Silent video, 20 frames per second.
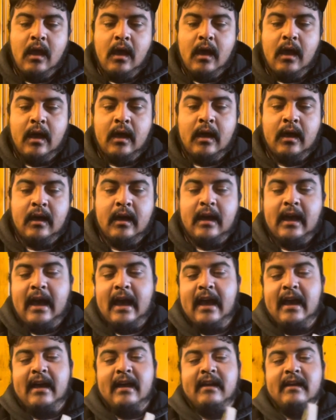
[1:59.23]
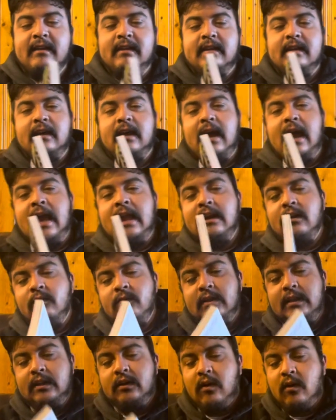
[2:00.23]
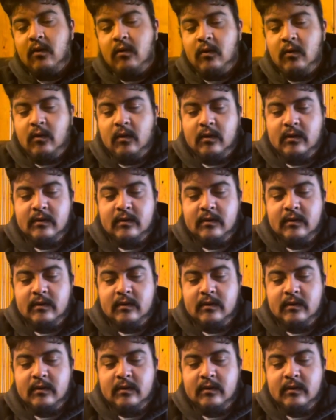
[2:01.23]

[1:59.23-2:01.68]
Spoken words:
I didn't really know